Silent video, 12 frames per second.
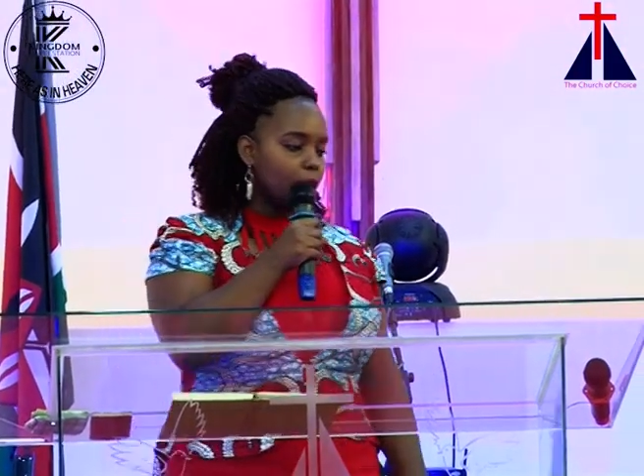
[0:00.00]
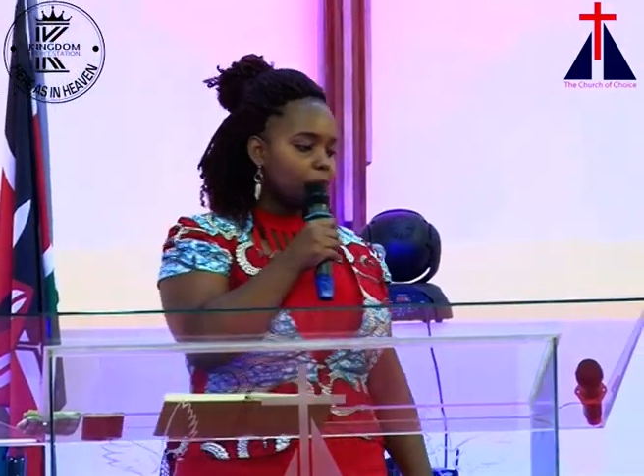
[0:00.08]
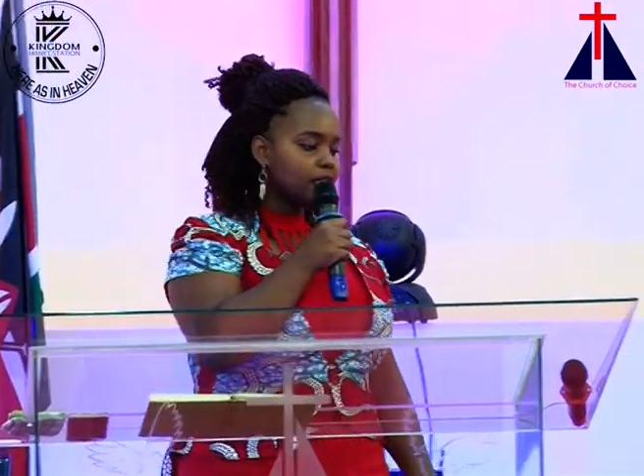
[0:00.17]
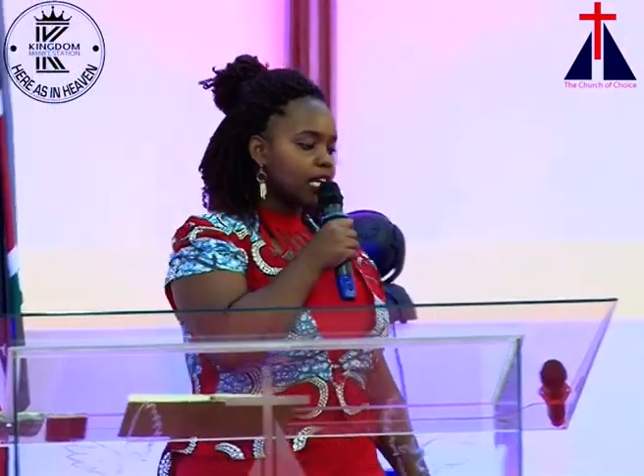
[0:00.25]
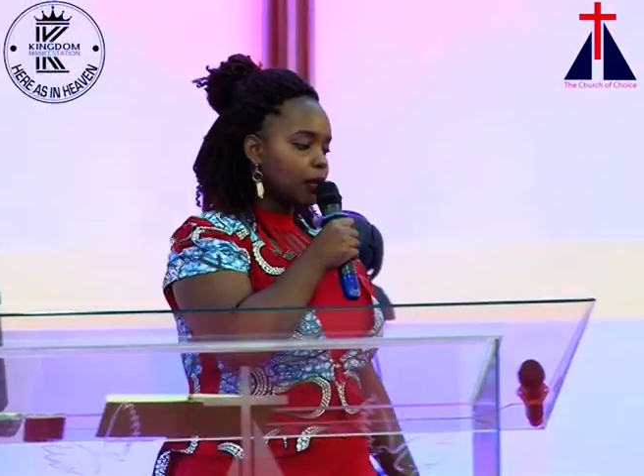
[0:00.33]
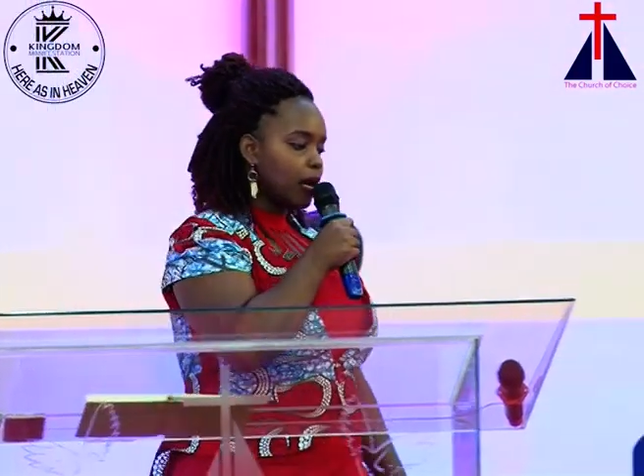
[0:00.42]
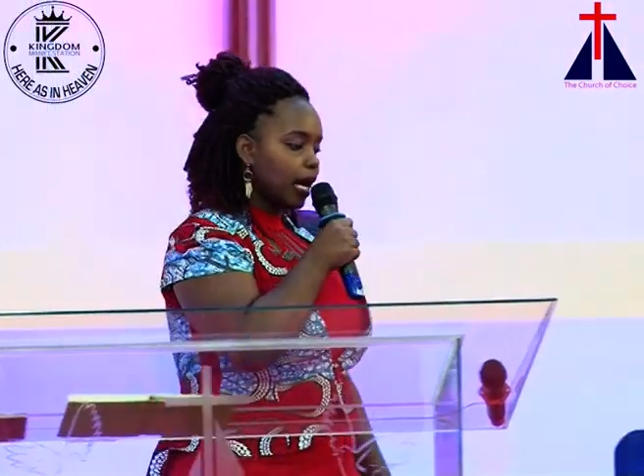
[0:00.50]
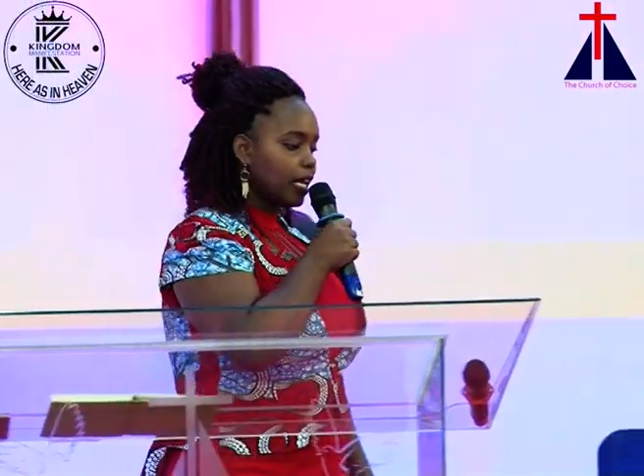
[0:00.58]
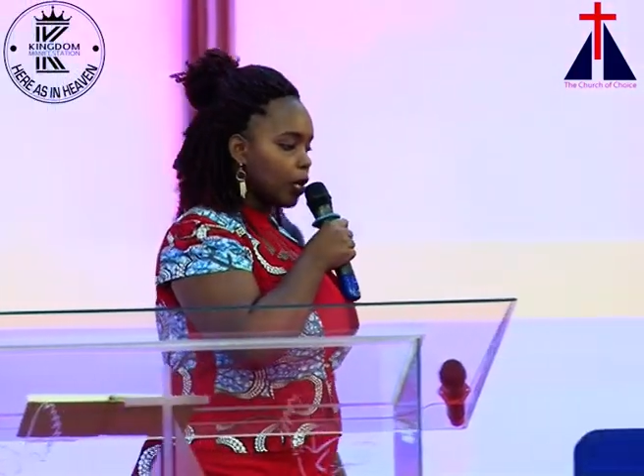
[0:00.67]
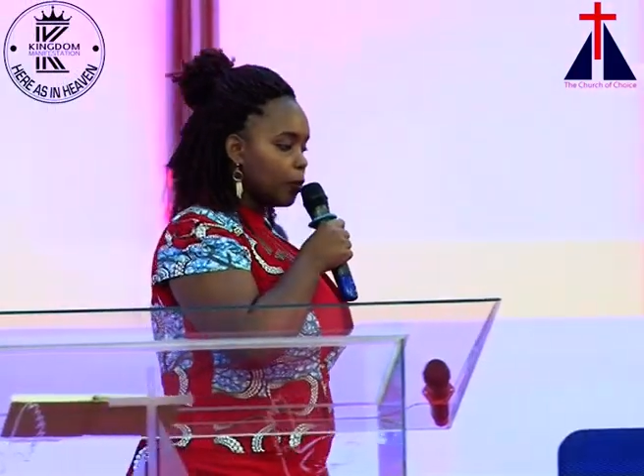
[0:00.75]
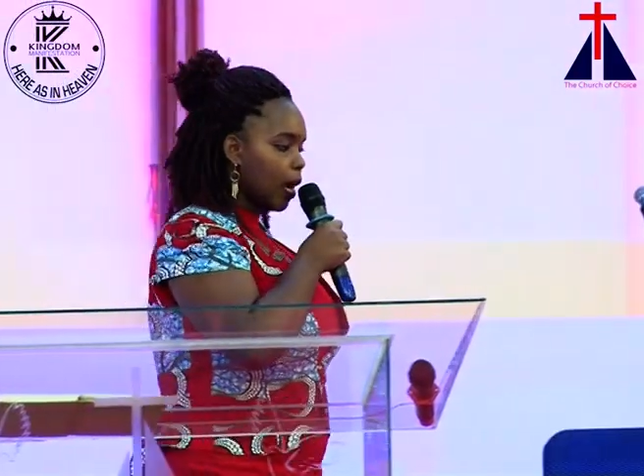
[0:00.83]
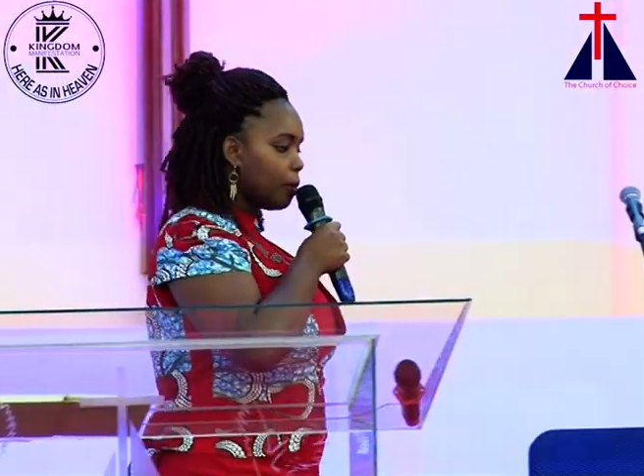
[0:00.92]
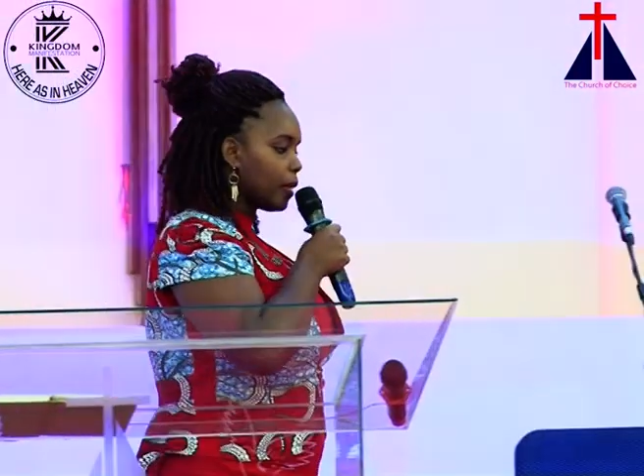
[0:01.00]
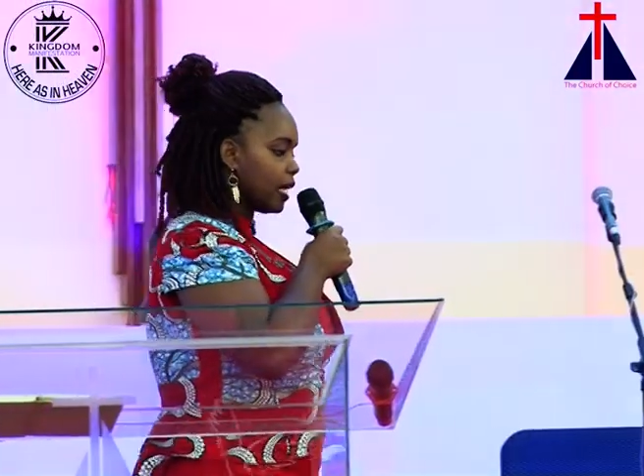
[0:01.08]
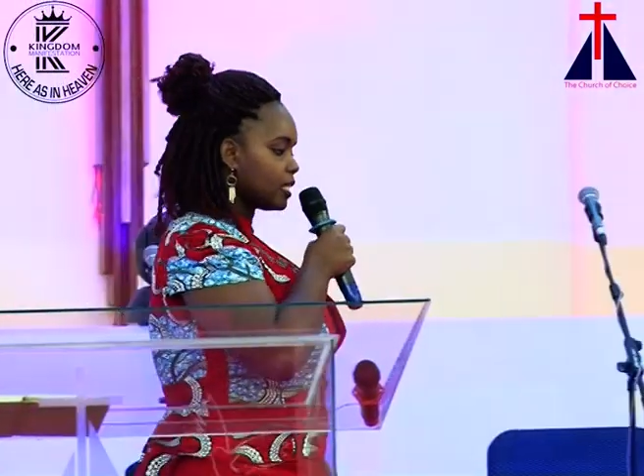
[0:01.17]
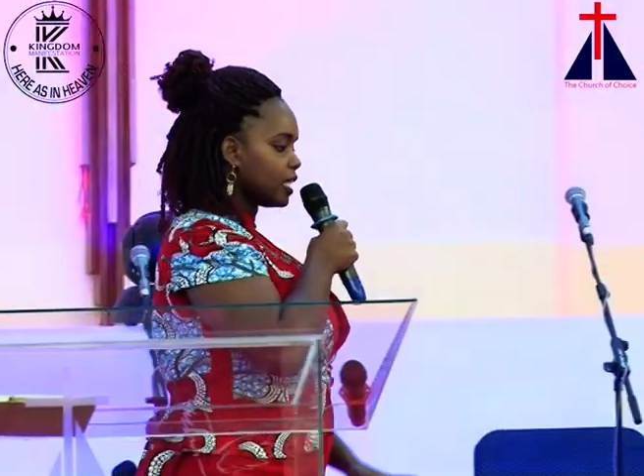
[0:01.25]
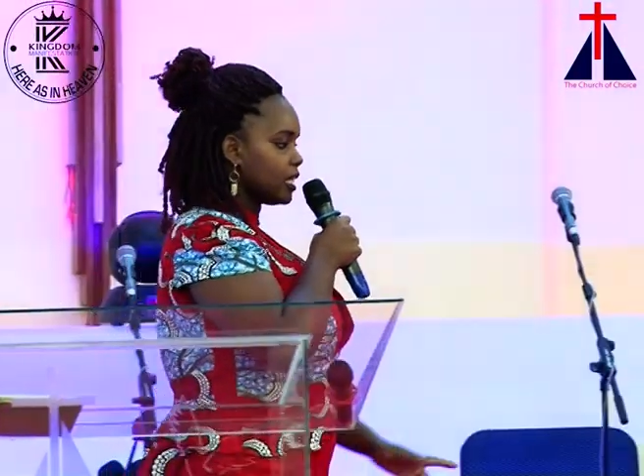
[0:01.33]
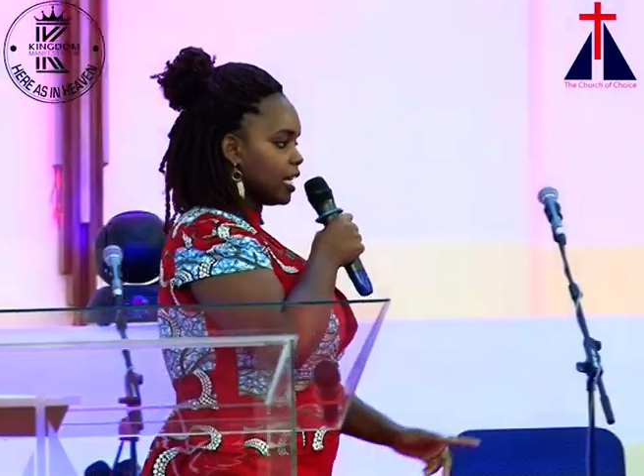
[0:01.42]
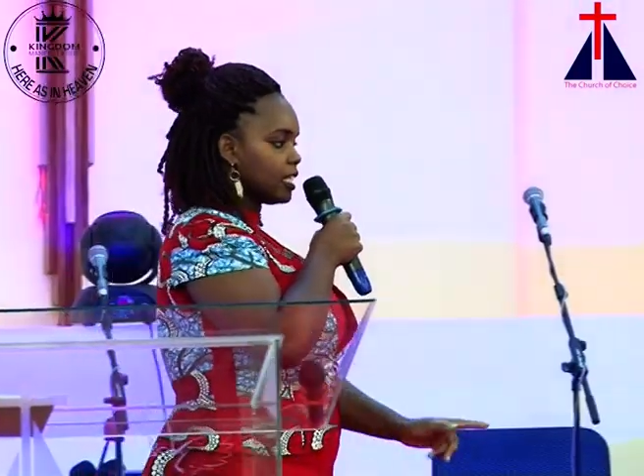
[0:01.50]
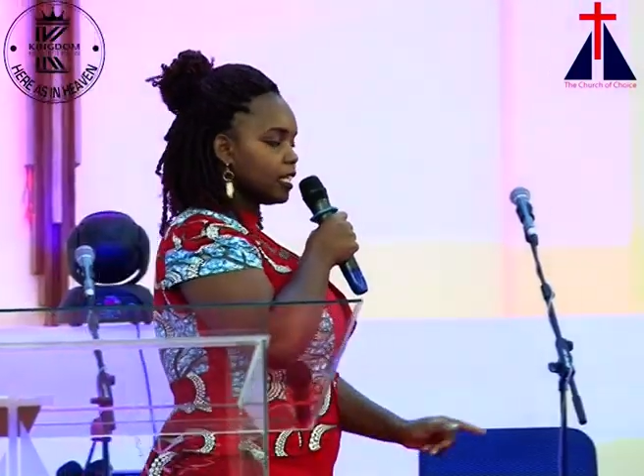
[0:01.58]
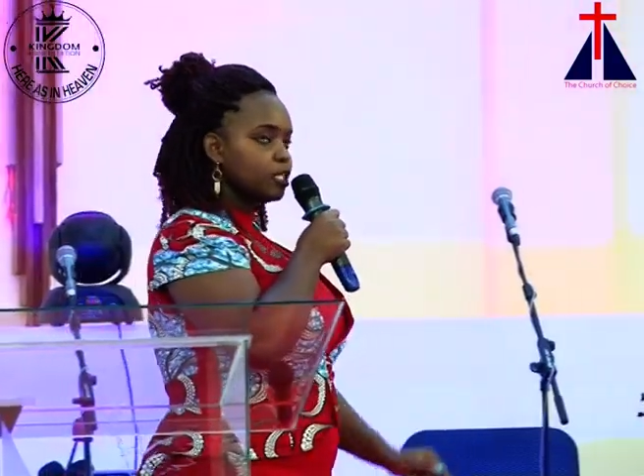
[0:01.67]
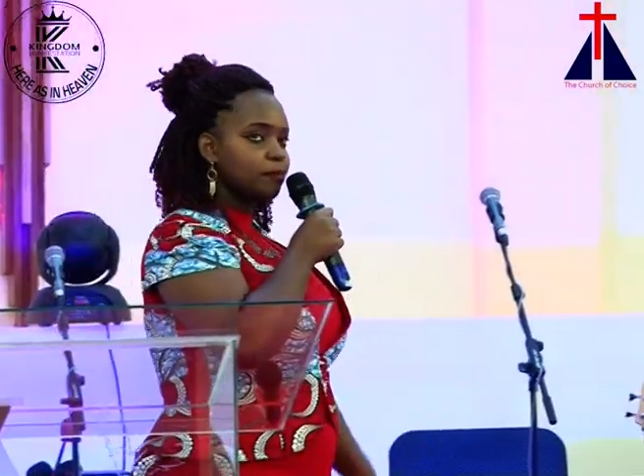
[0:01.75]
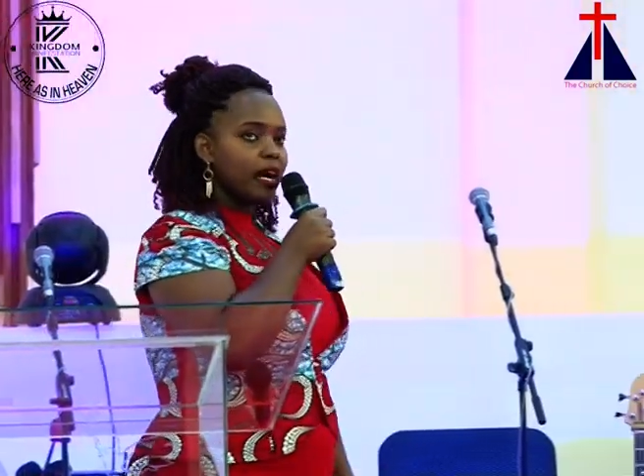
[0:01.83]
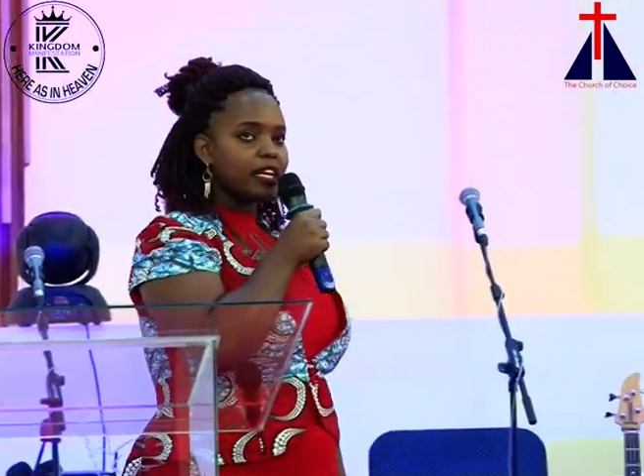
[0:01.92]
Peter kuangalia kuambia, see that
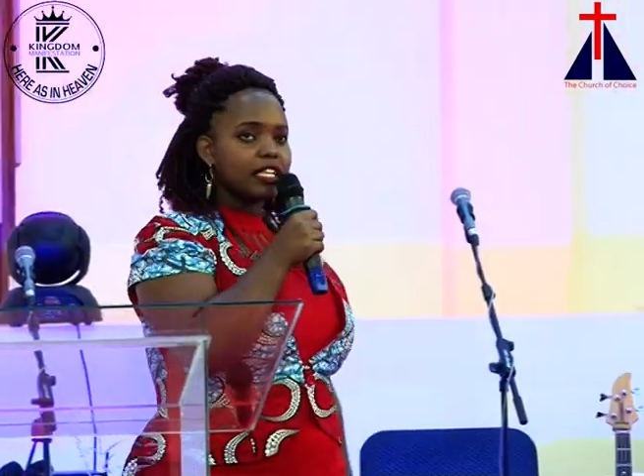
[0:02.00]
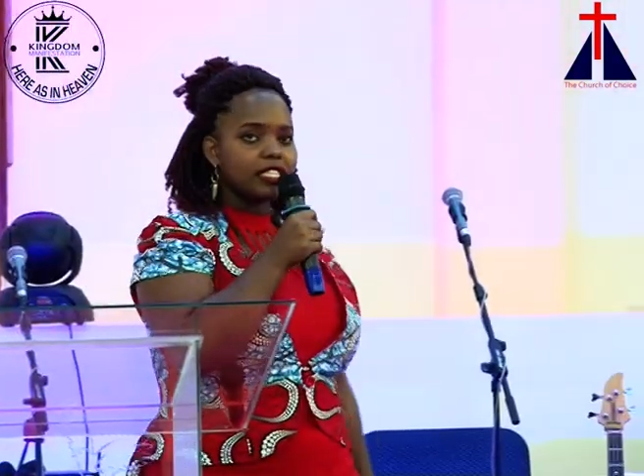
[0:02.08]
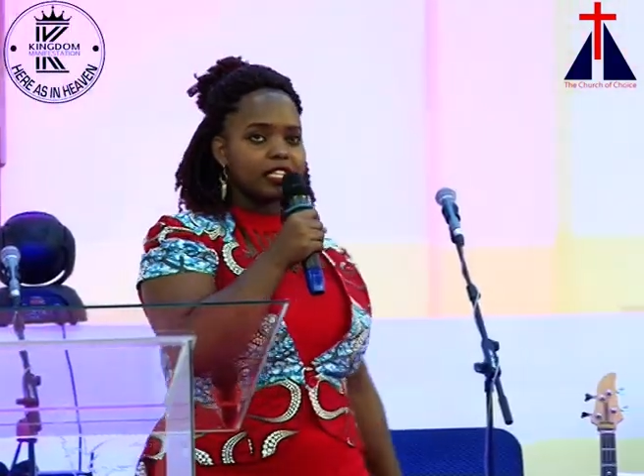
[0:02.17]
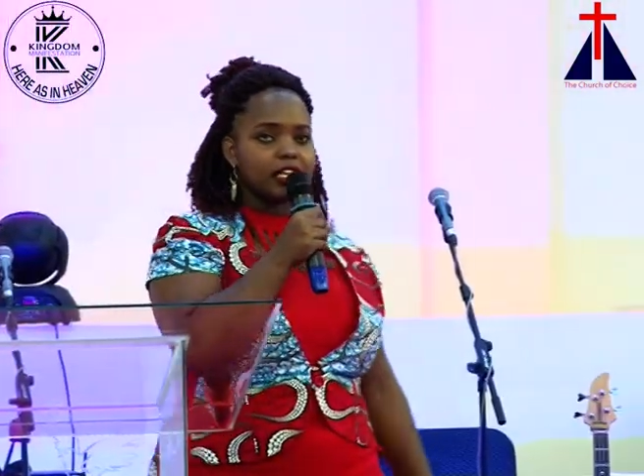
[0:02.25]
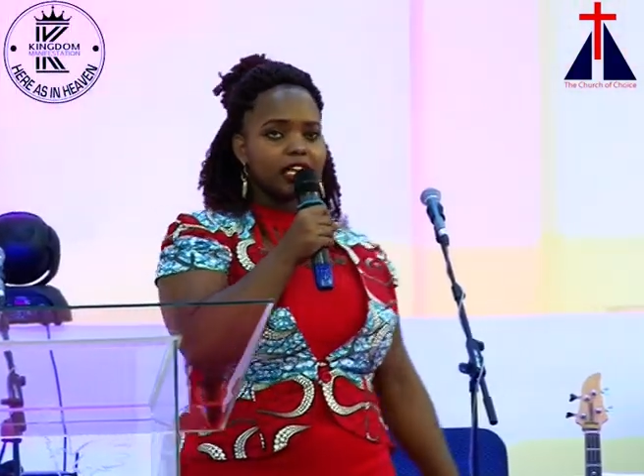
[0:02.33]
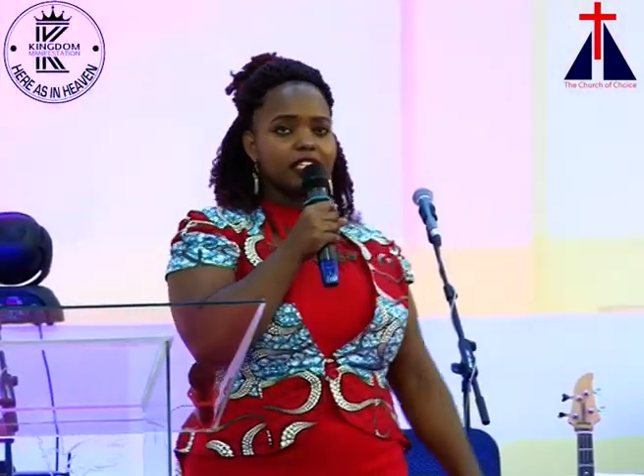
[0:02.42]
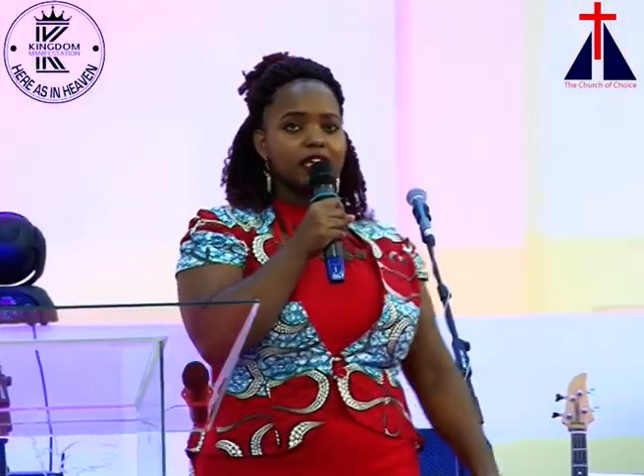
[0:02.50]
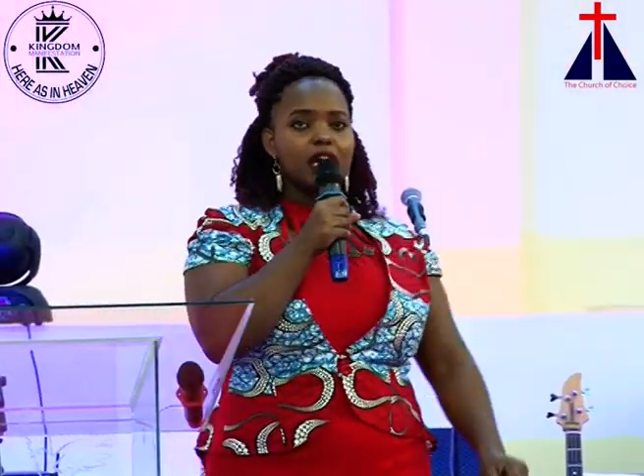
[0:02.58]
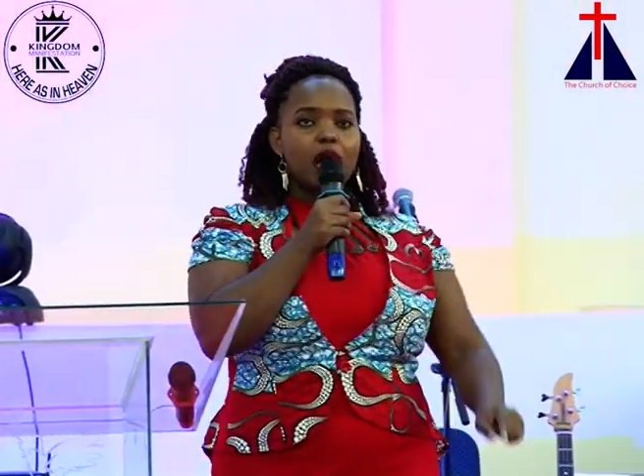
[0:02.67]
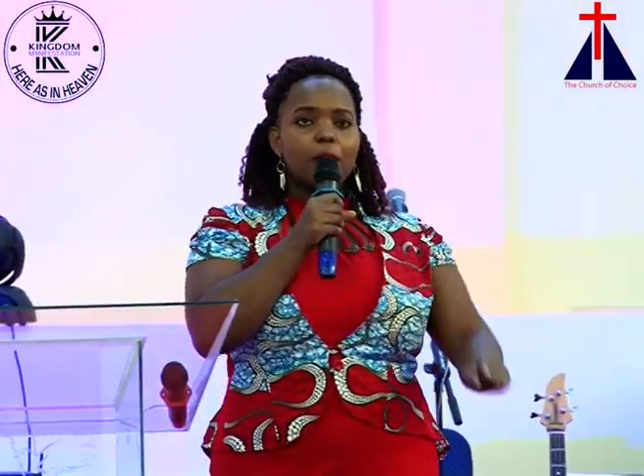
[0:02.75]
this man is healed,